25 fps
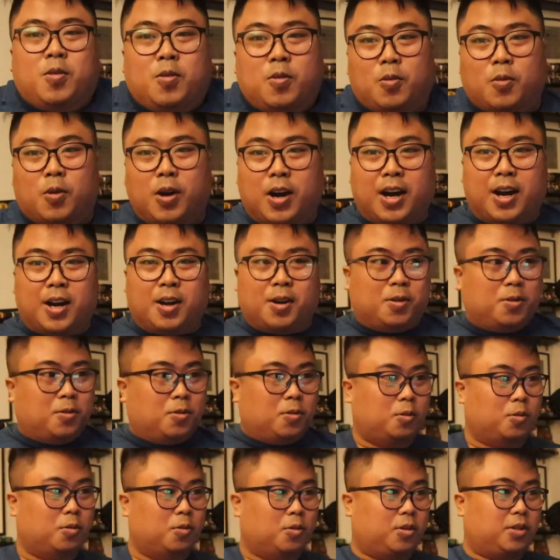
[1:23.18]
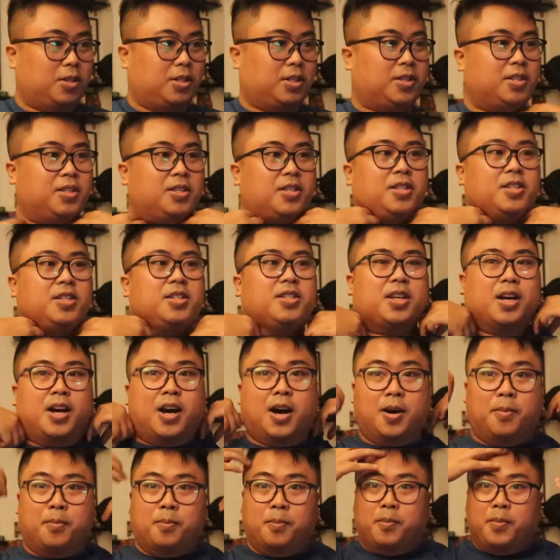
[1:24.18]
Wow, this is
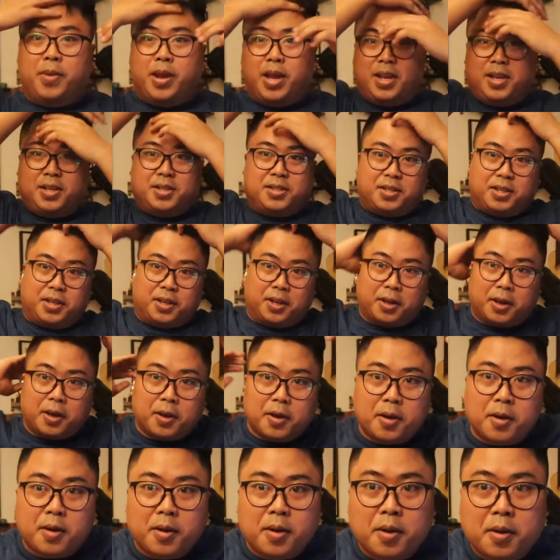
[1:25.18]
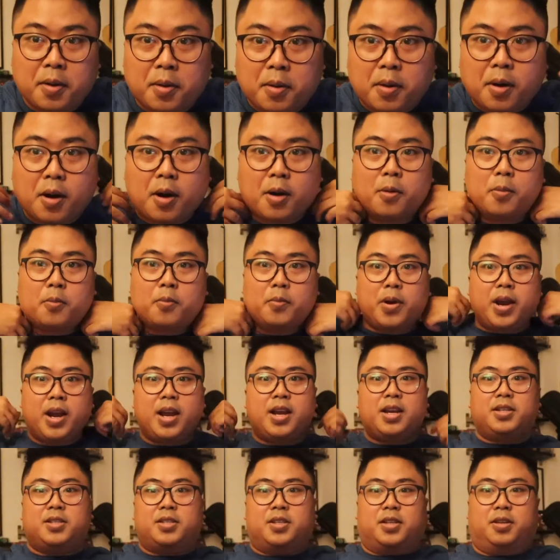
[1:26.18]
amazing.
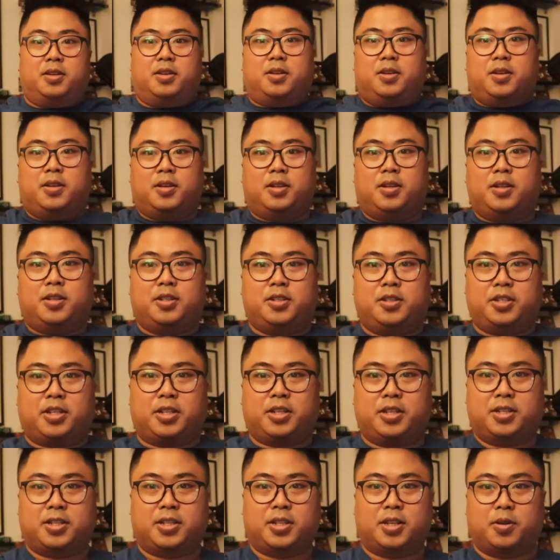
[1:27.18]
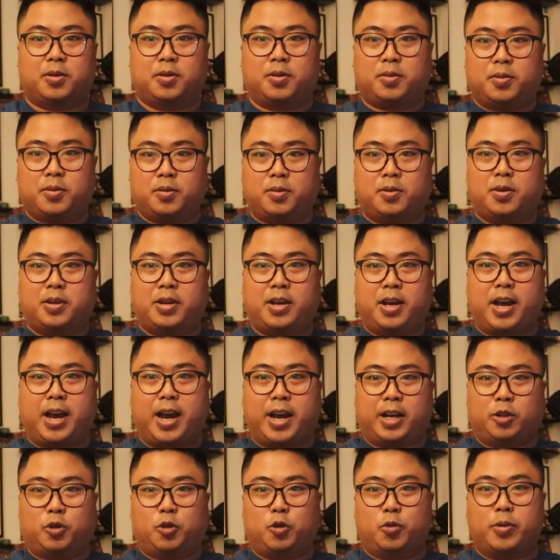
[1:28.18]
Amazing. Check this out.
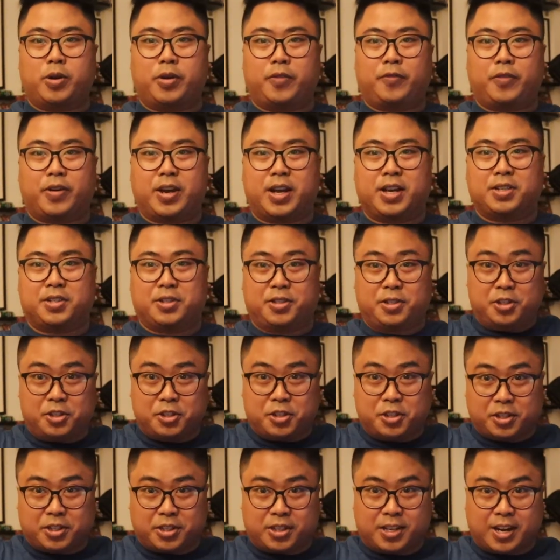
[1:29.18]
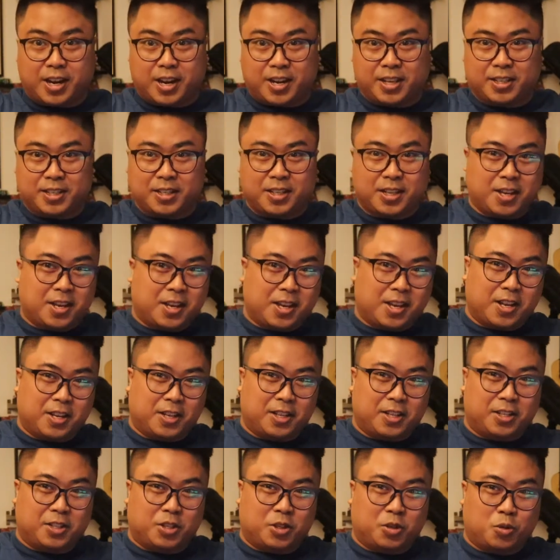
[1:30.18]
Hacktoberfest t-shirt, guys.
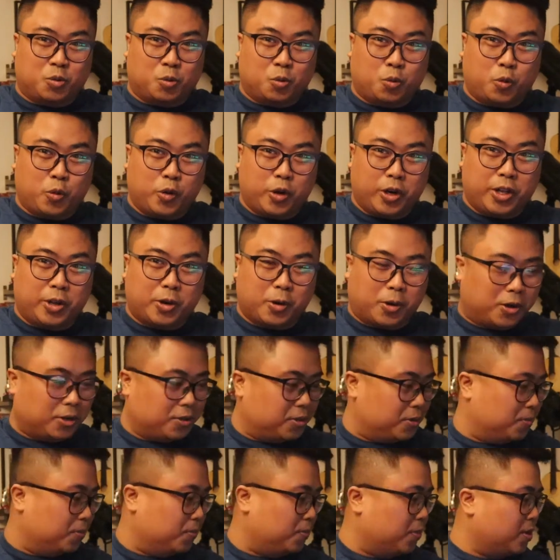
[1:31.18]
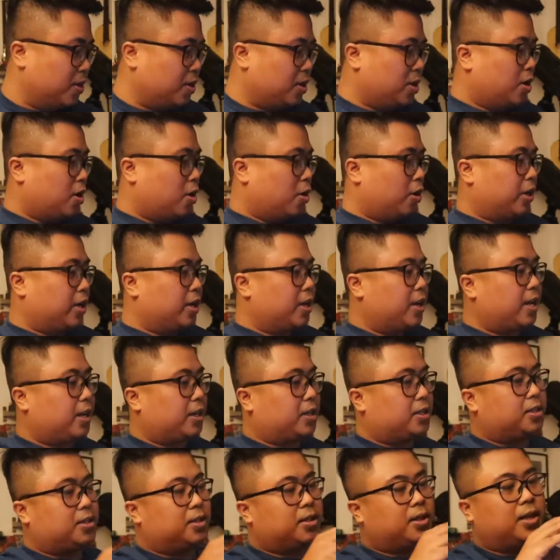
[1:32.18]
This is really awesome. Okay,
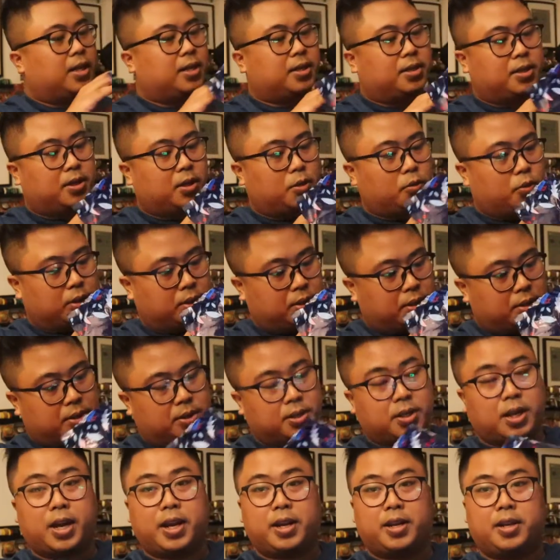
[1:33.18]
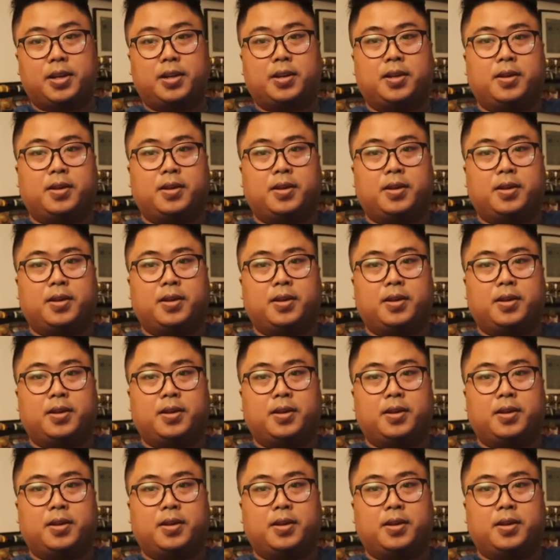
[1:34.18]
next, let's see what's inside.